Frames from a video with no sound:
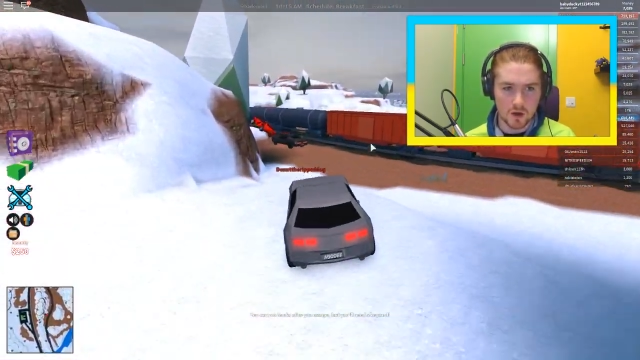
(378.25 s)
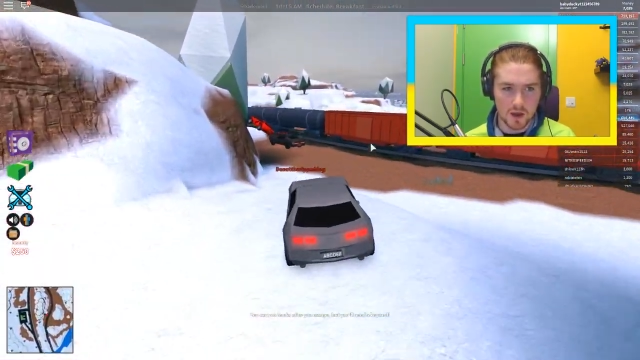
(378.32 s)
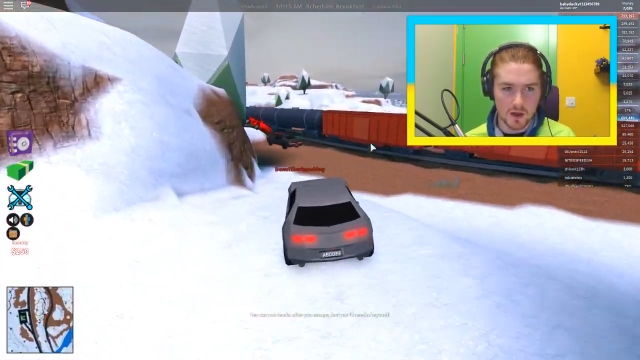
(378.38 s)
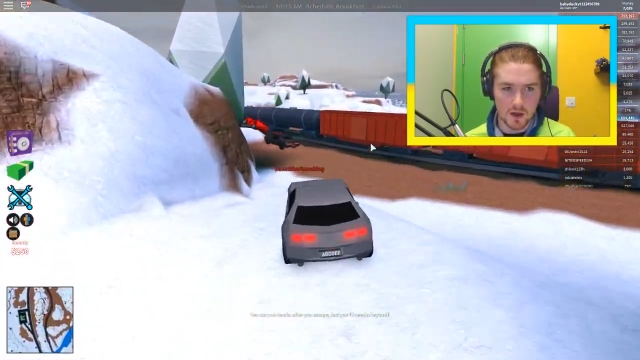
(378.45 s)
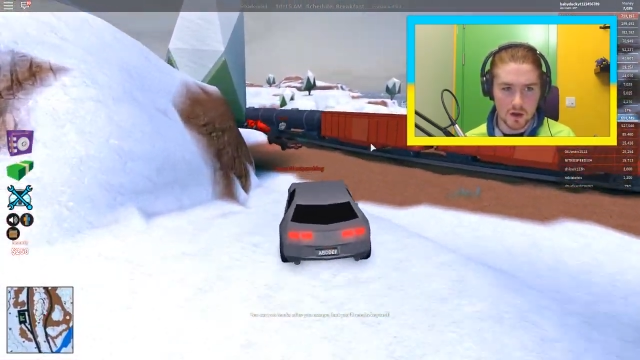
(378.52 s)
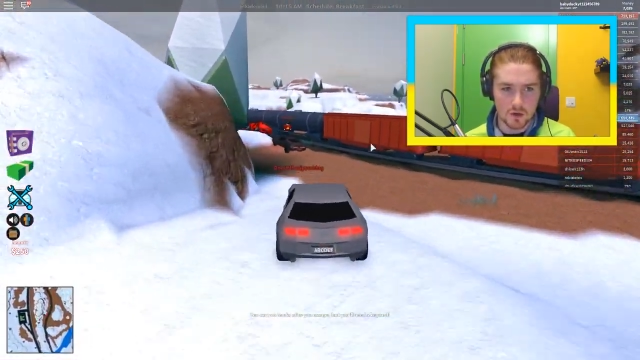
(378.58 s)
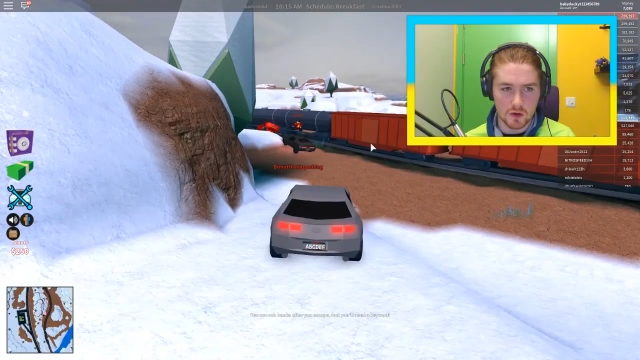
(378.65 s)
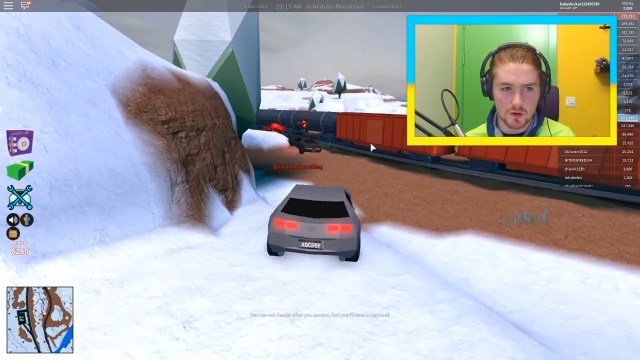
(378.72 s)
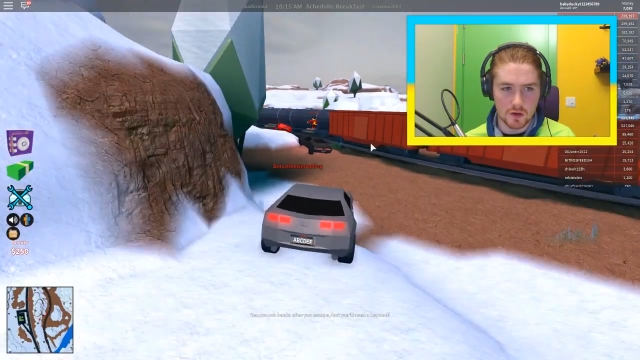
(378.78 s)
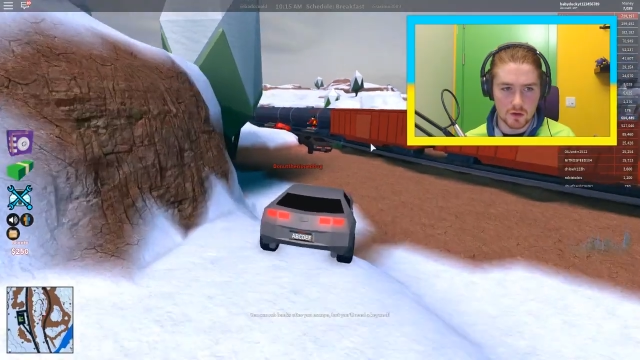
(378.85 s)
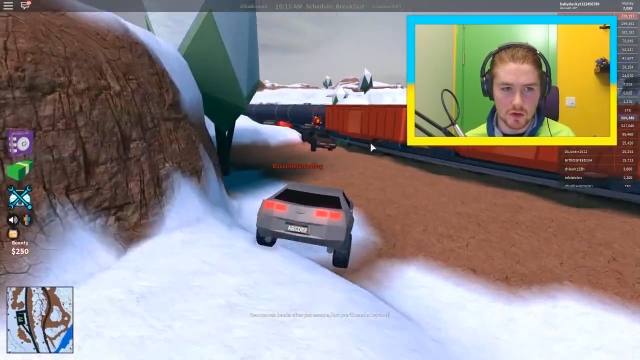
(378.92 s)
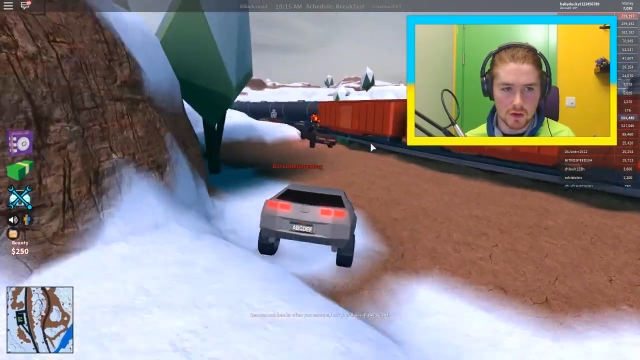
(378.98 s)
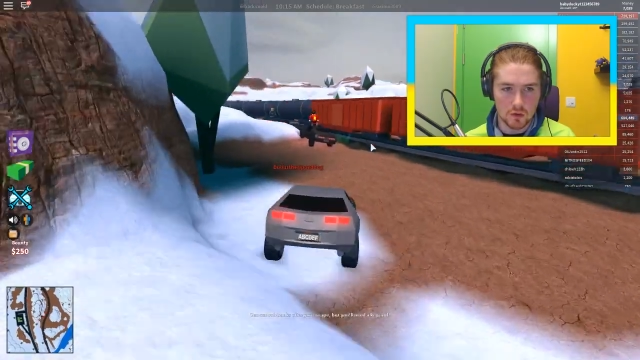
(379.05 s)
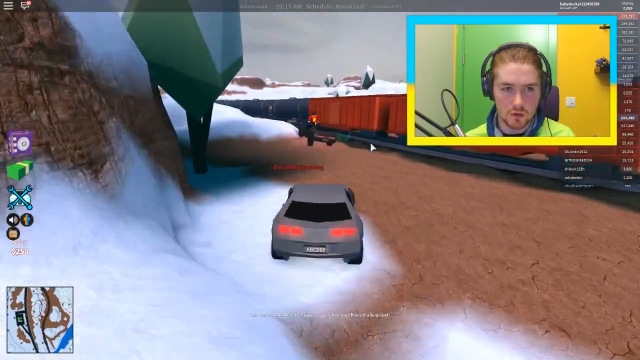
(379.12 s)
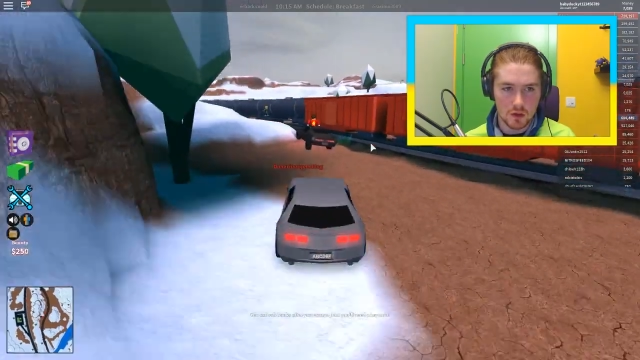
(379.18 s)
Okay. No, no,
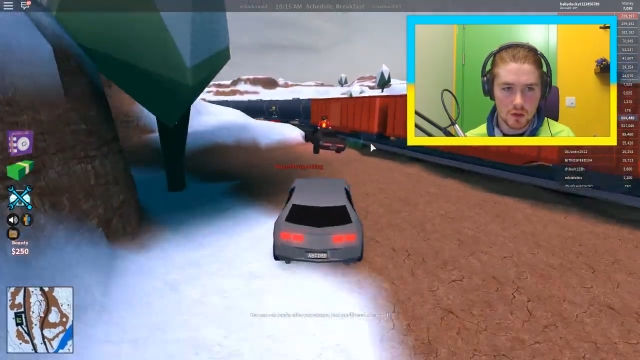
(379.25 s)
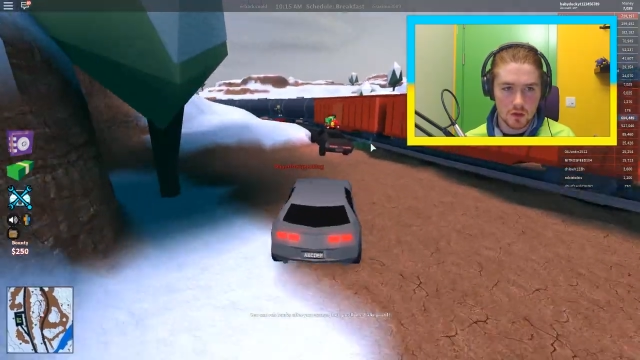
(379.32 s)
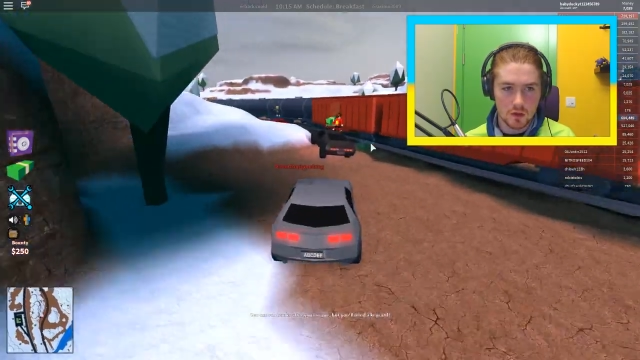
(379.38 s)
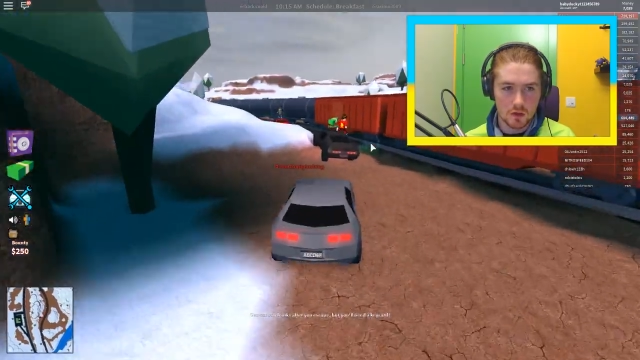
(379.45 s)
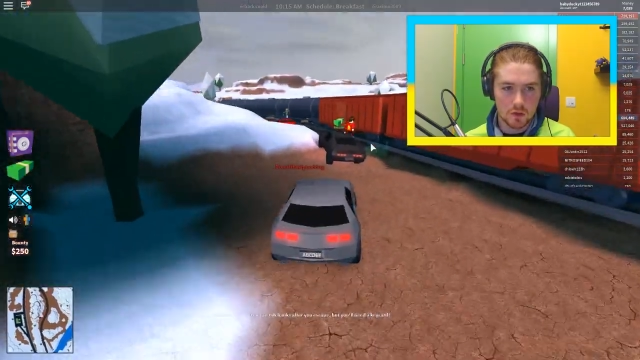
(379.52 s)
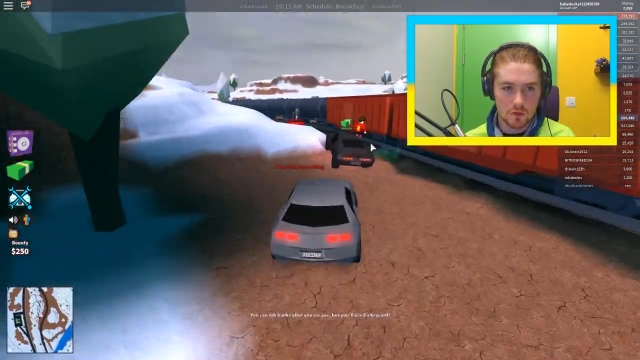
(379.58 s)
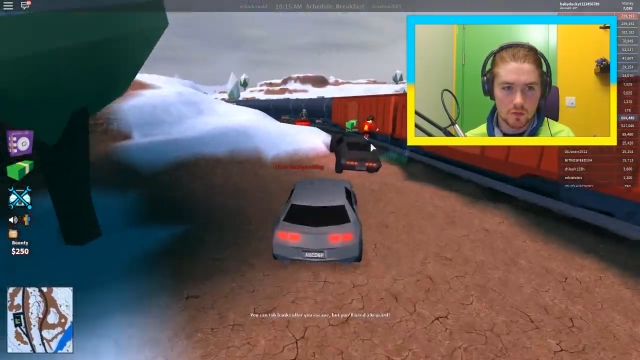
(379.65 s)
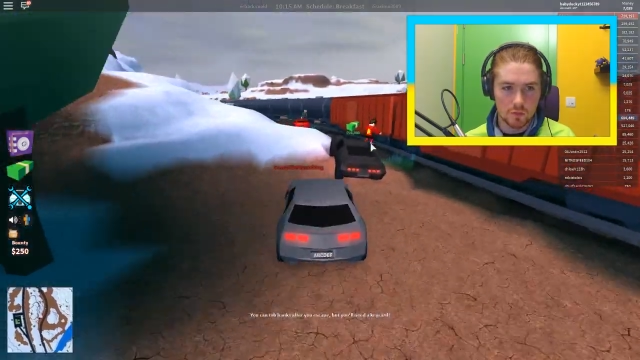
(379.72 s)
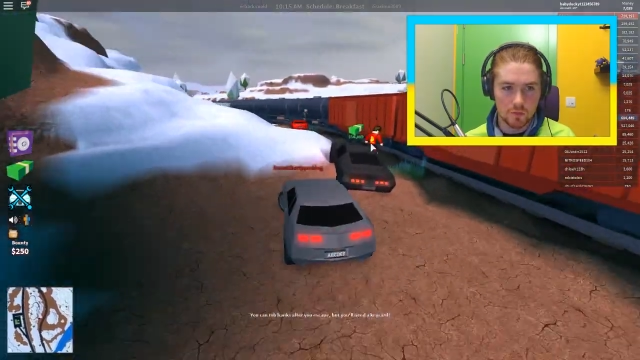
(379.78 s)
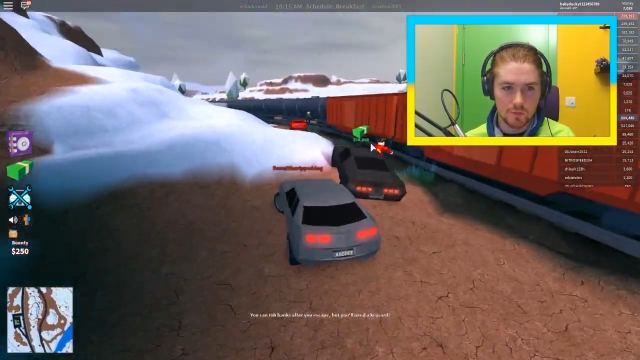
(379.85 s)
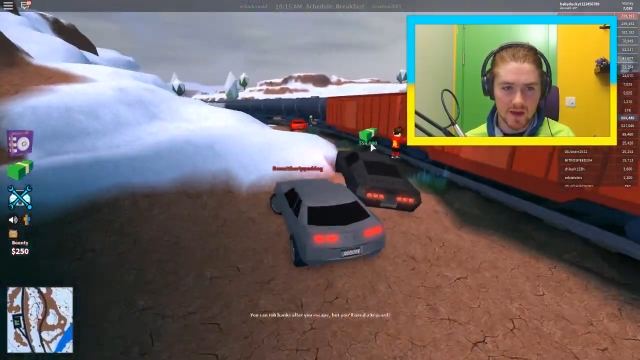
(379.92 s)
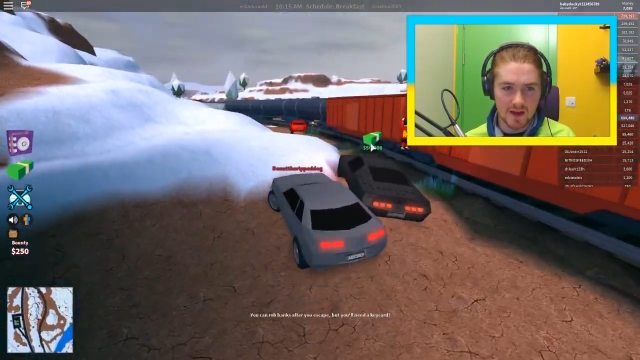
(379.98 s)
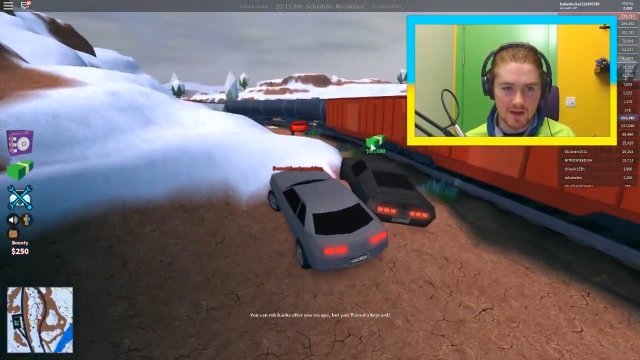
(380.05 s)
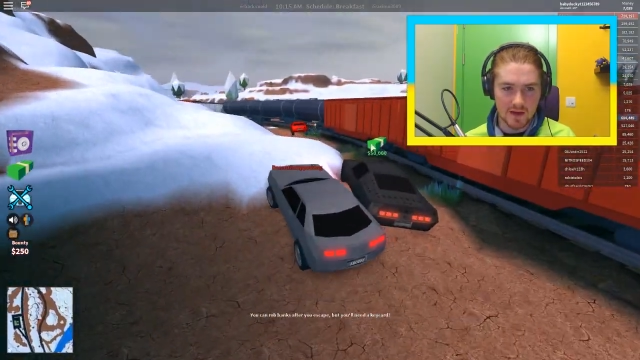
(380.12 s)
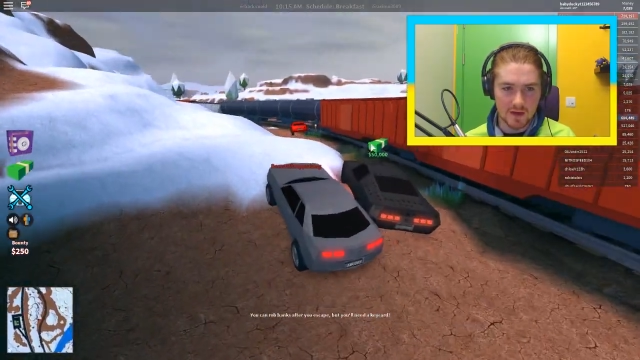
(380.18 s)
no, no. We're
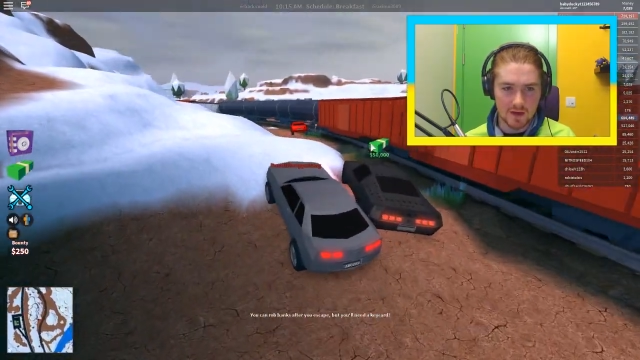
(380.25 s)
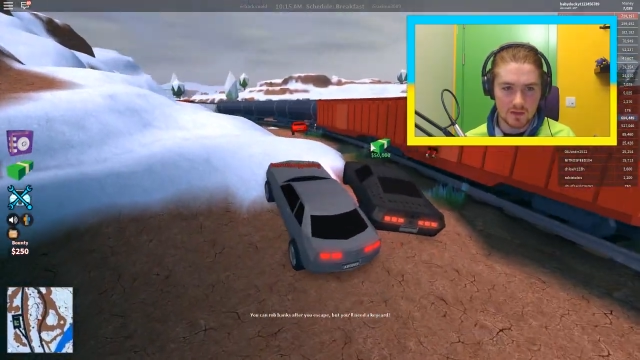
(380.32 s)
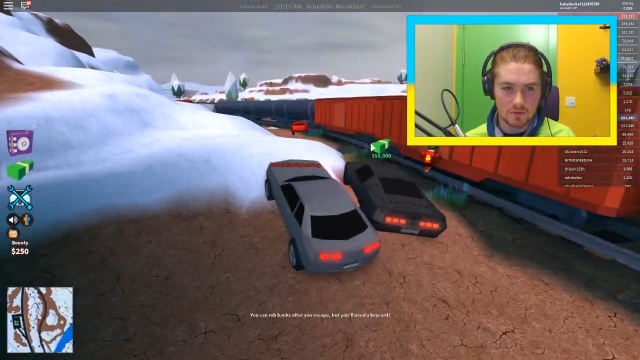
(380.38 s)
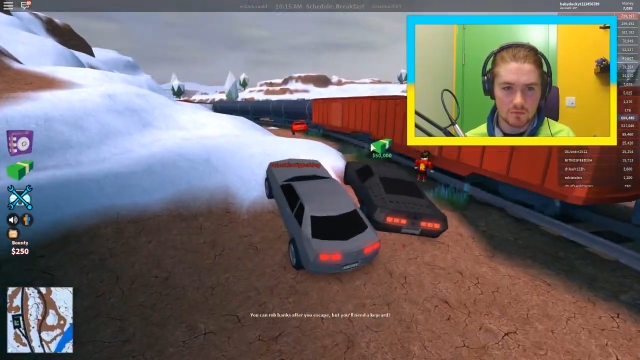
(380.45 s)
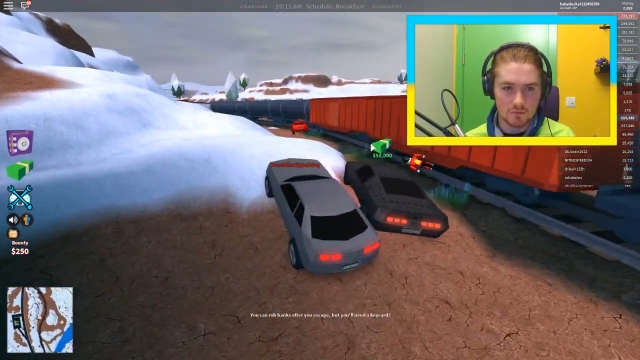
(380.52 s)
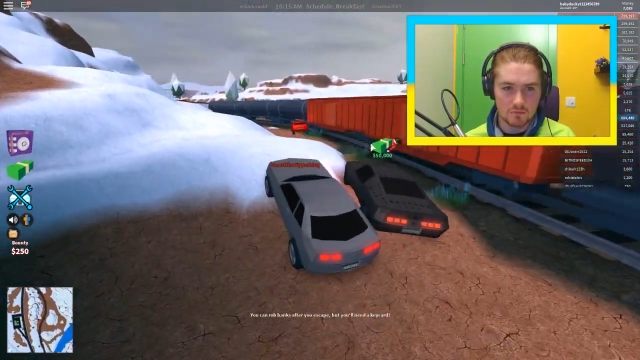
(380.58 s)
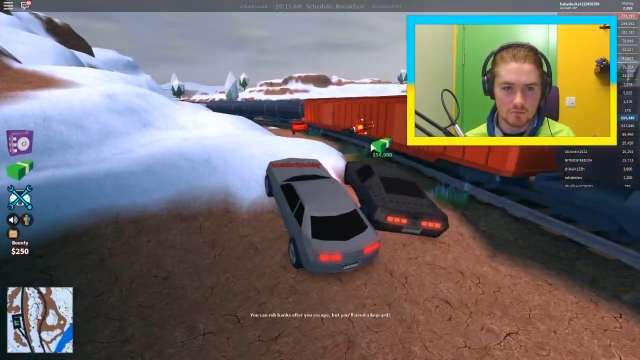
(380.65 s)
dated.